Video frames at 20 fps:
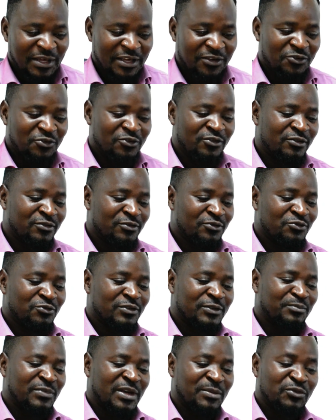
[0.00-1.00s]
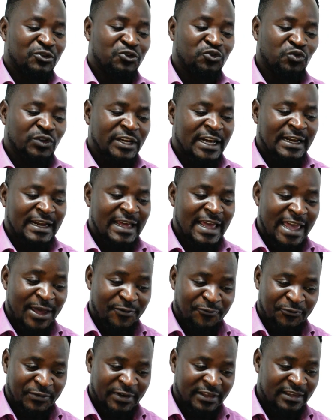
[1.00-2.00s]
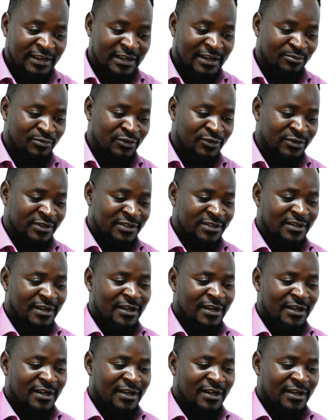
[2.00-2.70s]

You know, you'll be able to learn everything about